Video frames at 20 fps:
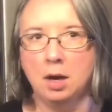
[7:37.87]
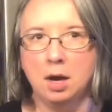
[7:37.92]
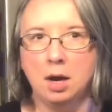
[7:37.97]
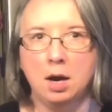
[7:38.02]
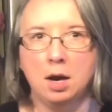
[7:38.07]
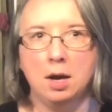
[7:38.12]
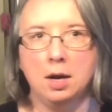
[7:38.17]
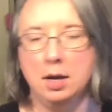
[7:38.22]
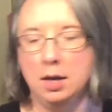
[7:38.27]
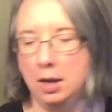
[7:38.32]

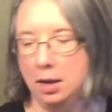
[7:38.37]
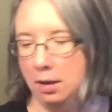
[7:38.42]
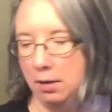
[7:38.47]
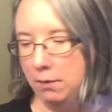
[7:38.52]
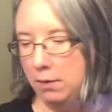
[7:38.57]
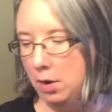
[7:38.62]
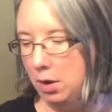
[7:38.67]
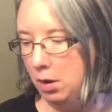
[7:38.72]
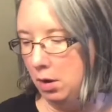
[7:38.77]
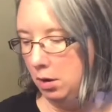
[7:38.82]
I
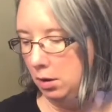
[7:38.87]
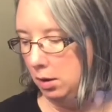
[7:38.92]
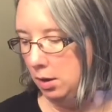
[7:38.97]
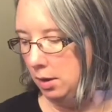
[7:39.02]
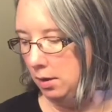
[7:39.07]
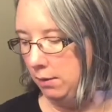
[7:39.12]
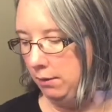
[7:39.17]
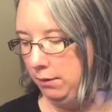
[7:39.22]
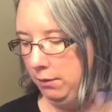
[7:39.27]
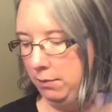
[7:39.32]
have all
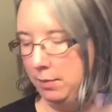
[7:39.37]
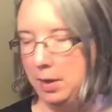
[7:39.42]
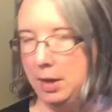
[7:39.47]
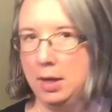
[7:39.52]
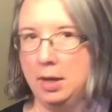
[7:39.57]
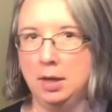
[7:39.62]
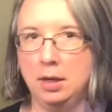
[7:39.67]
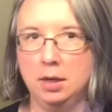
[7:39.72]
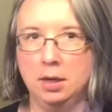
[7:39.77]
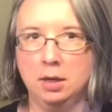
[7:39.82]
of
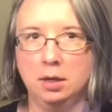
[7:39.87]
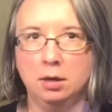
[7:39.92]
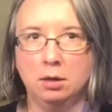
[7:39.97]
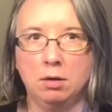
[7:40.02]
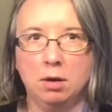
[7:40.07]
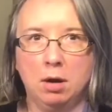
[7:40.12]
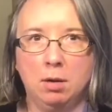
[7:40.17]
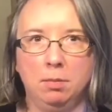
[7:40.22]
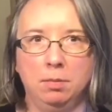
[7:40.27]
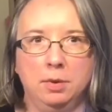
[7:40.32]
my
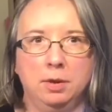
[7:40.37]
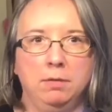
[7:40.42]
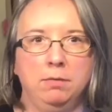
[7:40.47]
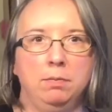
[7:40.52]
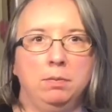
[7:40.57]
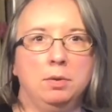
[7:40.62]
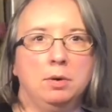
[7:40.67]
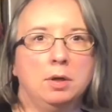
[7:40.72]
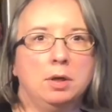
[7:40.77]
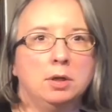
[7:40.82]
ground beef
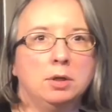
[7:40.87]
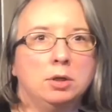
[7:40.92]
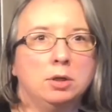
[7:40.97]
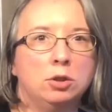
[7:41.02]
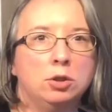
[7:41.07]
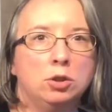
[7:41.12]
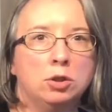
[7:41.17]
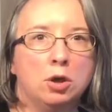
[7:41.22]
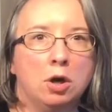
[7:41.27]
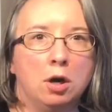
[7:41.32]
put into
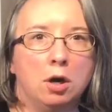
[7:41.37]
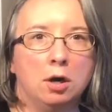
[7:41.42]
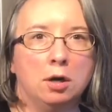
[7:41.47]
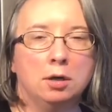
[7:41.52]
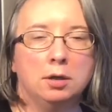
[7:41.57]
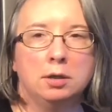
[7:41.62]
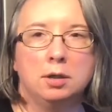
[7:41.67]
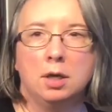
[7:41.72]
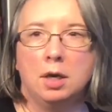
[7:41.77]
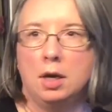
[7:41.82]

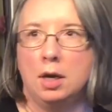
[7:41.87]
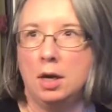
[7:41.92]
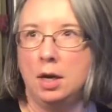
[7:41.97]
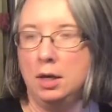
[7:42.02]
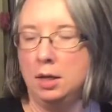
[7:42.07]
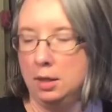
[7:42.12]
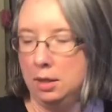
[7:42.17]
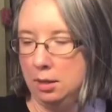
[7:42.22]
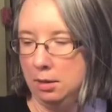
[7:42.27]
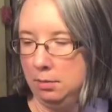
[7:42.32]
jars. I
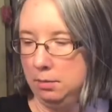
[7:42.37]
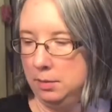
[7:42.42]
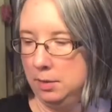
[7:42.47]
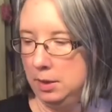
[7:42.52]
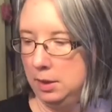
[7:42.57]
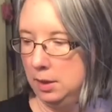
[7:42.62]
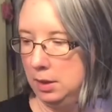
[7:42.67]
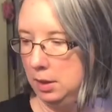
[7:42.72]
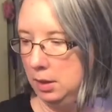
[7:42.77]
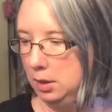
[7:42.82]
ended up
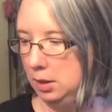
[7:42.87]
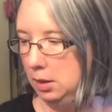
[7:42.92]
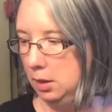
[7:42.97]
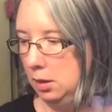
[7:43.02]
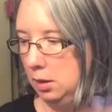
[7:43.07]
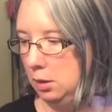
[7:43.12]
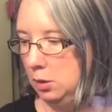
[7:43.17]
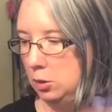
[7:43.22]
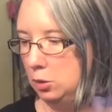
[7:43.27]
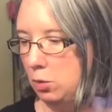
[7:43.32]
getting
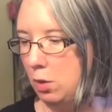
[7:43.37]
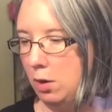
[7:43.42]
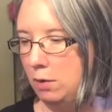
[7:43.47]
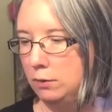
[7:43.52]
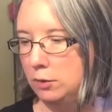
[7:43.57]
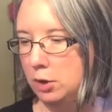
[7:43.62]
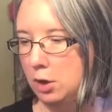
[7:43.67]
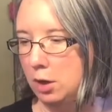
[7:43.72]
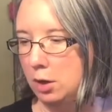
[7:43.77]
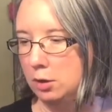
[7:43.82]

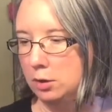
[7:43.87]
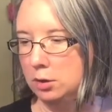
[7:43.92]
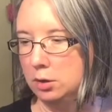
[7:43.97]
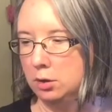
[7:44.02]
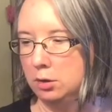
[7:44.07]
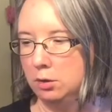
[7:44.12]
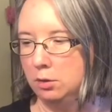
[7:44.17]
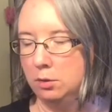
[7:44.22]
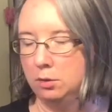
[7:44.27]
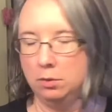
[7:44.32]
12 jars,
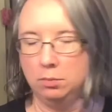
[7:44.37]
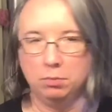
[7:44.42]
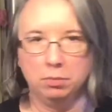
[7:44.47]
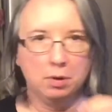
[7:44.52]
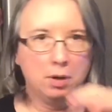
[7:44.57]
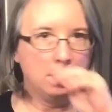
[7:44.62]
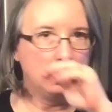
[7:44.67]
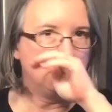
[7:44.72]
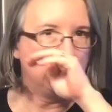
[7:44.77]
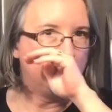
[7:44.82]
so
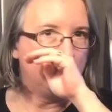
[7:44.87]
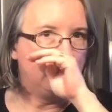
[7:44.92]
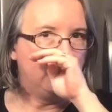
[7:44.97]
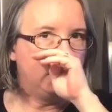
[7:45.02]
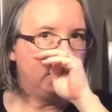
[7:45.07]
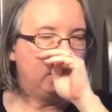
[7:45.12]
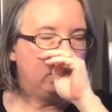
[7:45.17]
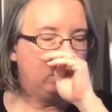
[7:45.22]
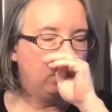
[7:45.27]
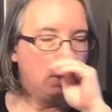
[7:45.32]

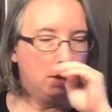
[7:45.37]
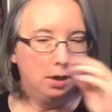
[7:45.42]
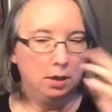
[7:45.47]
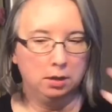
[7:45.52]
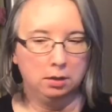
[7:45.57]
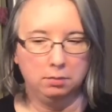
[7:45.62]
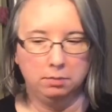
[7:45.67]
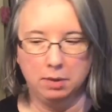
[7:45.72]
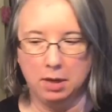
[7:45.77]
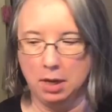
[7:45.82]
approximately
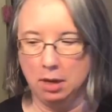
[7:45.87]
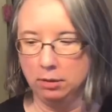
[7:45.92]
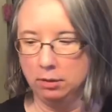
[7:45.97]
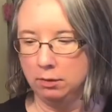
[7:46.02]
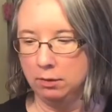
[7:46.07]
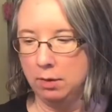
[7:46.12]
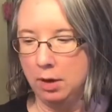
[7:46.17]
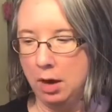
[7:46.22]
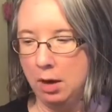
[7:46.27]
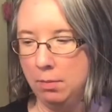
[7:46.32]
1 pound
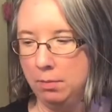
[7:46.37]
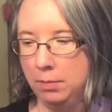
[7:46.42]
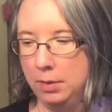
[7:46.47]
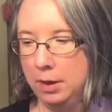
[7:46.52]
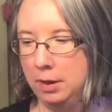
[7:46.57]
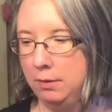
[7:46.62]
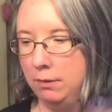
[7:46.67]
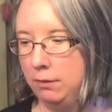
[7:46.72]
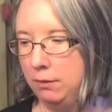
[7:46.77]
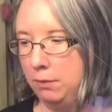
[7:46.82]
of ground
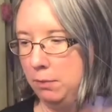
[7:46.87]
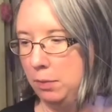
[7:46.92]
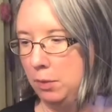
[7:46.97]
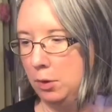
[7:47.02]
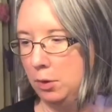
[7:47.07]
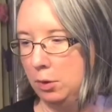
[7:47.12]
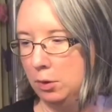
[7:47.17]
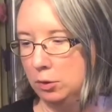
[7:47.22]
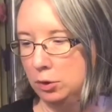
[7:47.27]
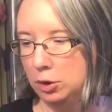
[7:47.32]
beef
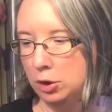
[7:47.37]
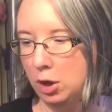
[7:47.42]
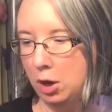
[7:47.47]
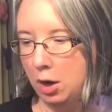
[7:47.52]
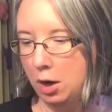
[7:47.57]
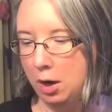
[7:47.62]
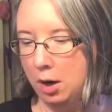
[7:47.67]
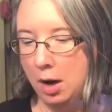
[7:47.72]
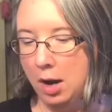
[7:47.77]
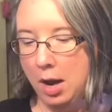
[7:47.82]
per
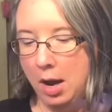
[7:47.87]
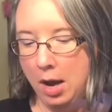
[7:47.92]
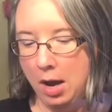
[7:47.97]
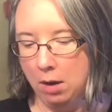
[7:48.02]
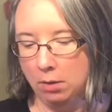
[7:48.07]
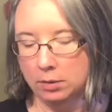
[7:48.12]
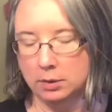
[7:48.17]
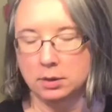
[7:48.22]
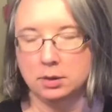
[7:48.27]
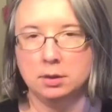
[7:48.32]
jar.
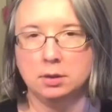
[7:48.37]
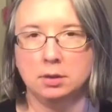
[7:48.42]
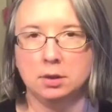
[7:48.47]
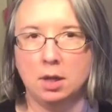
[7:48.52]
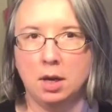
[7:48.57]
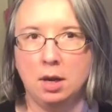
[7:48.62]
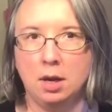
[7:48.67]
And what's